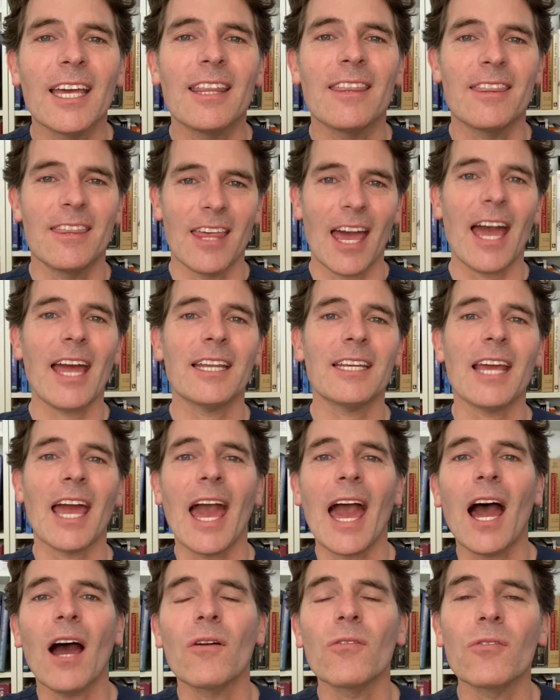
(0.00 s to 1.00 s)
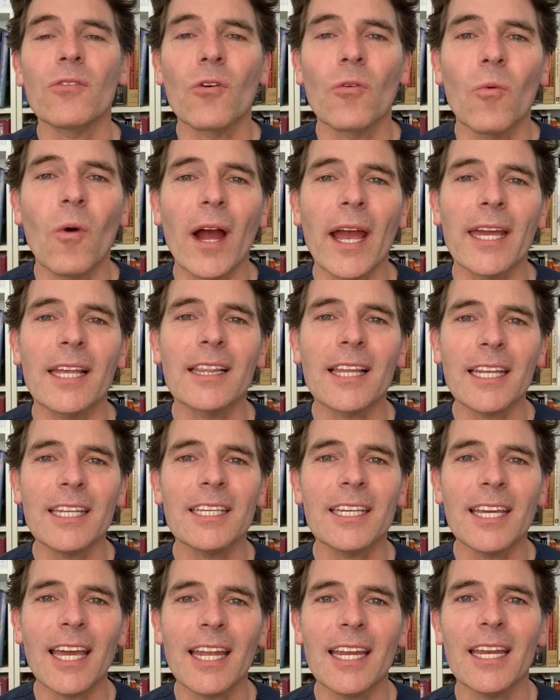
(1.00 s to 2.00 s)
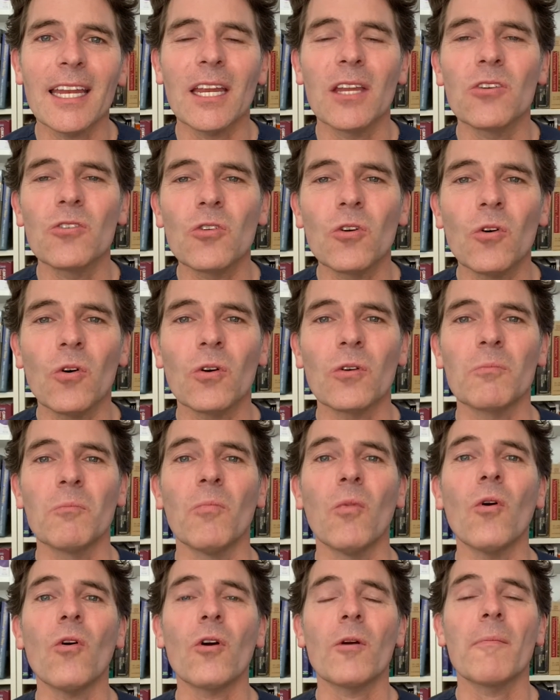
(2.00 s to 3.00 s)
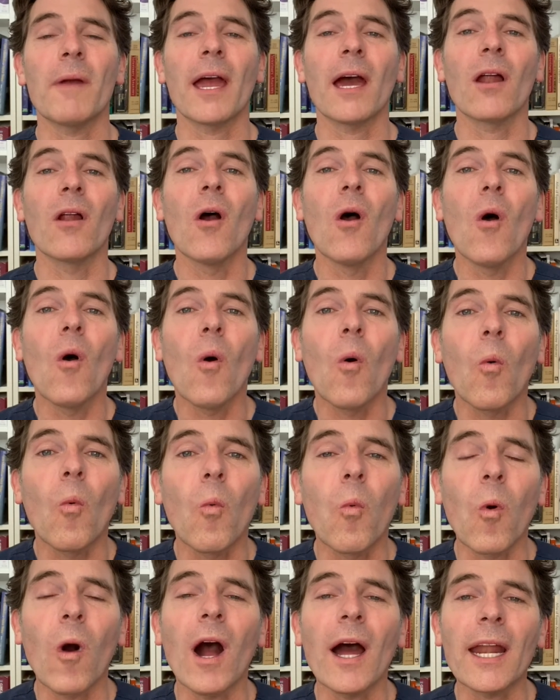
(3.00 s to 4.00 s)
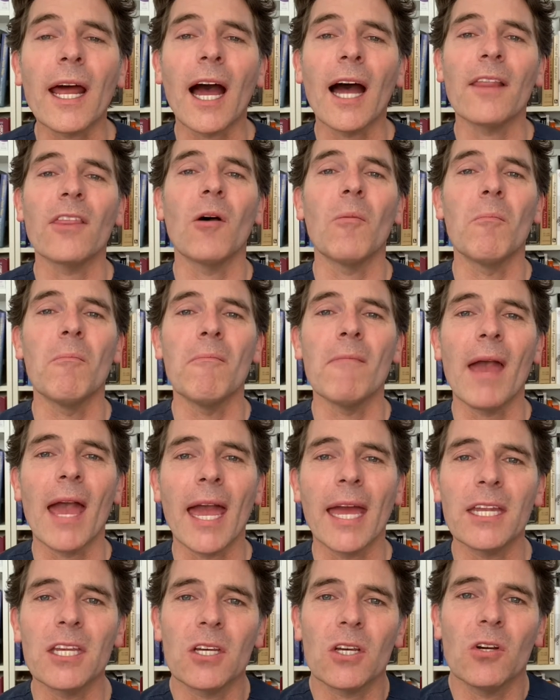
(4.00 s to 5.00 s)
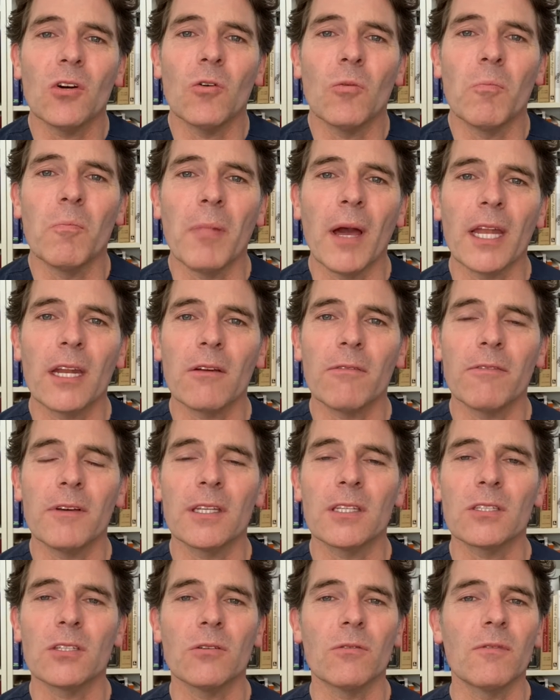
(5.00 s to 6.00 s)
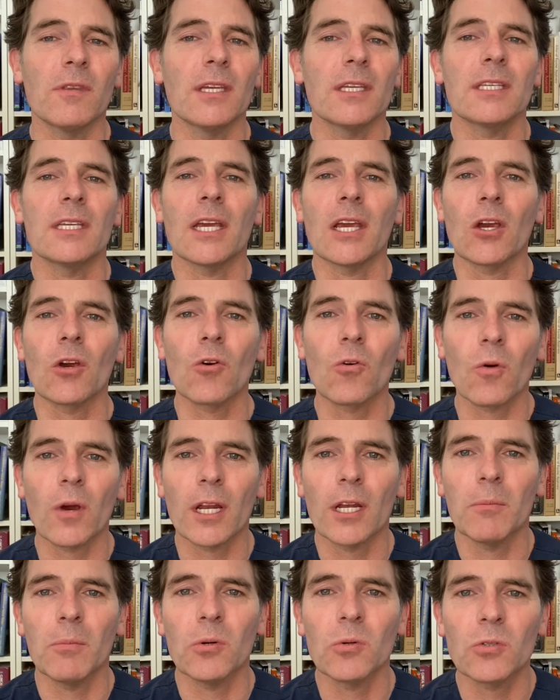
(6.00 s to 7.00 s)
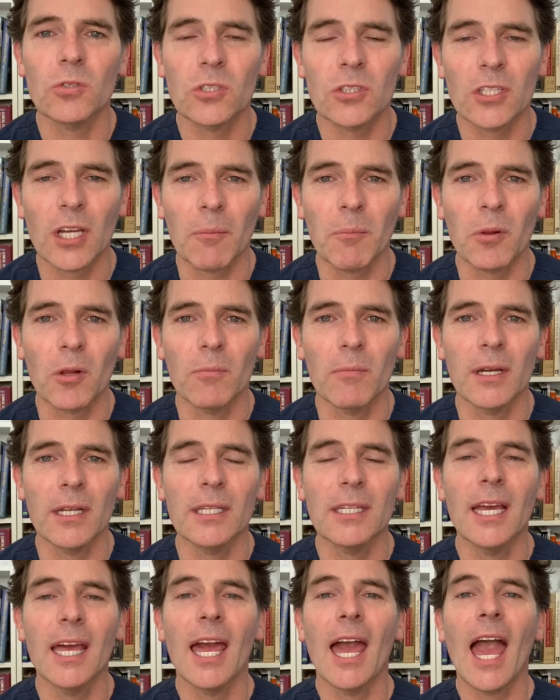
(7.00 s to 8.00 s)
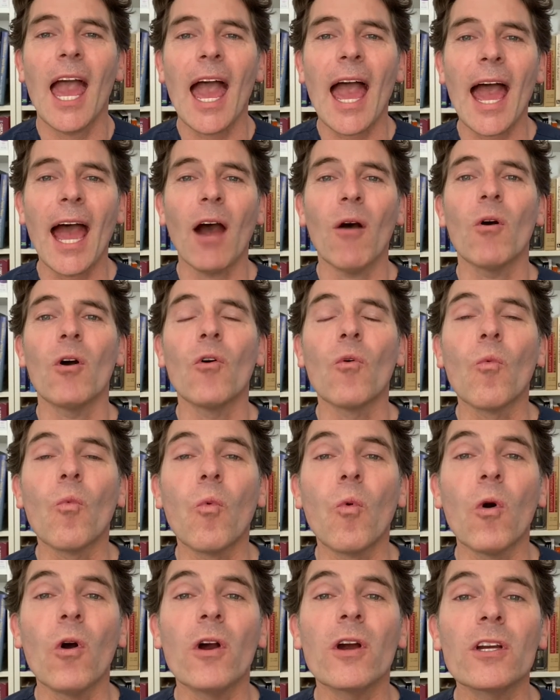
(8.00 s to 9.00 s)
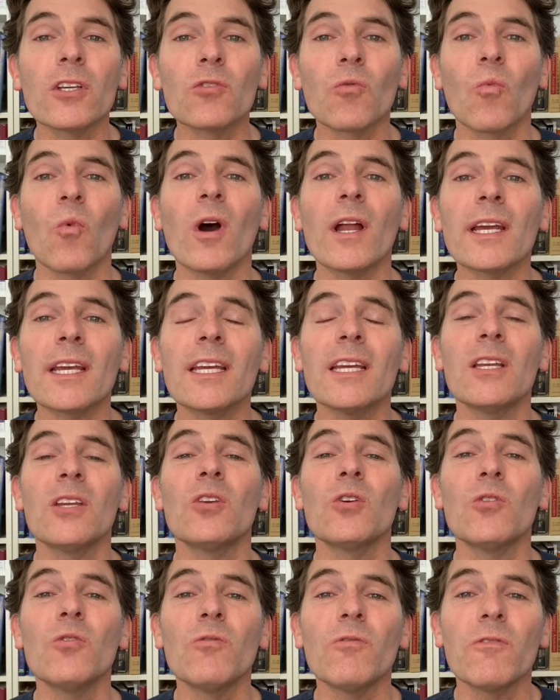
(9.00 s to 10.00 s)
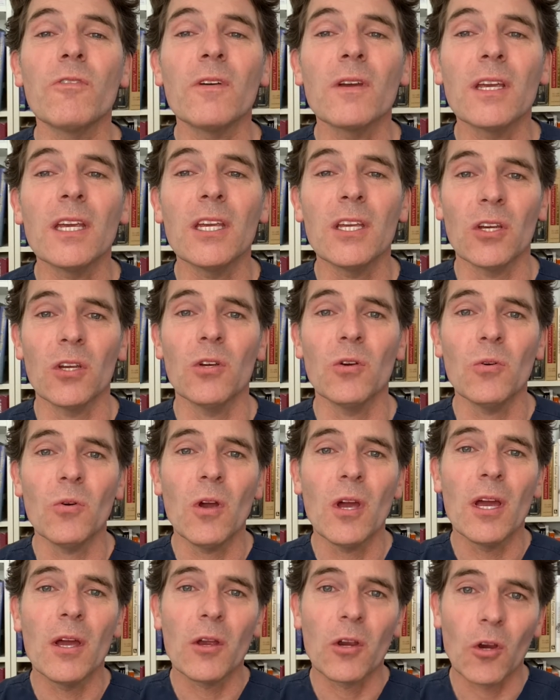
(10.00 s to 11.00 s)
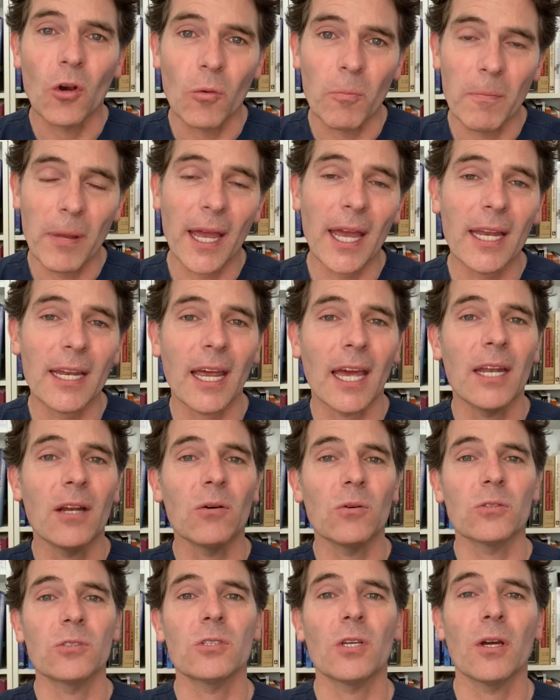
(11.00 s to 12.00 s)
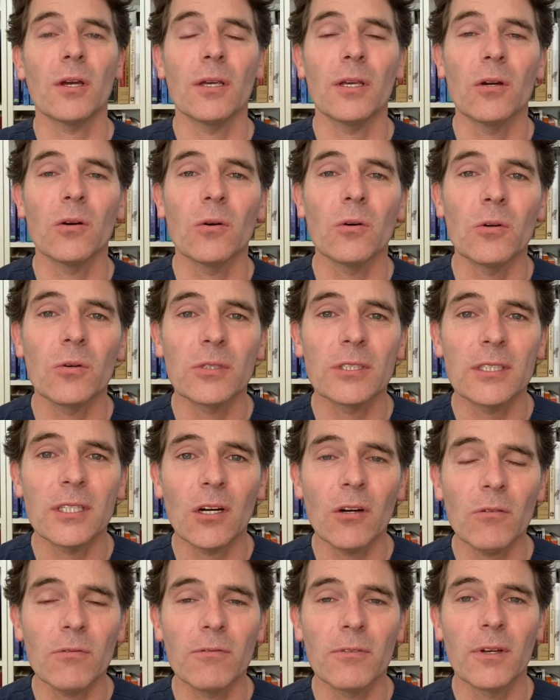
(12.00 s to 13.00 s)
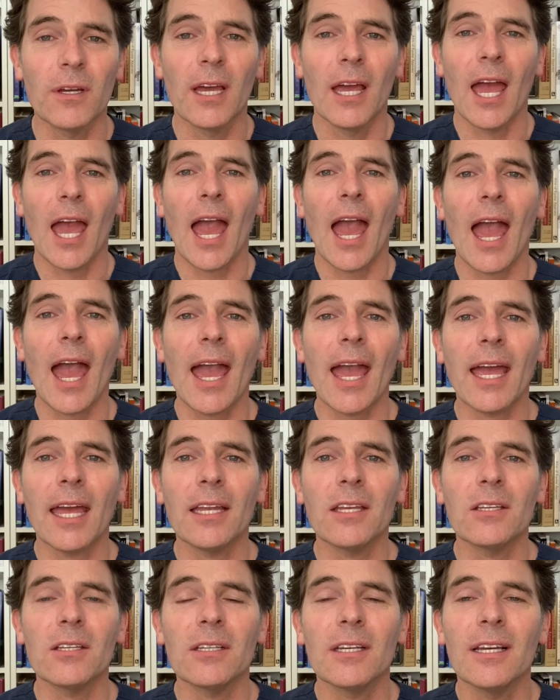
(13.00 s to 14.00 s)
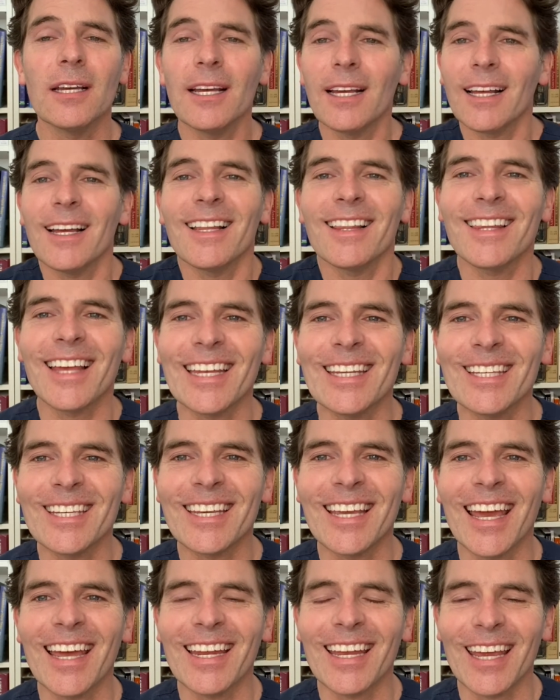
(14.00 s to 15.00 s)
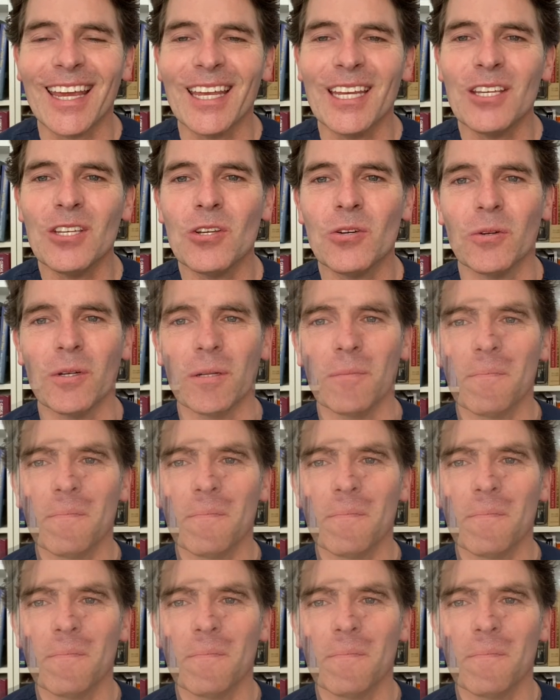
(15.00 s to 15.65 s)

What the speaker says: that out of the way, let's get in and talk more about what are the magical benefits of this incredible supplement, how it works, what it can do for you, your pet, and also yourself. And let's get into it.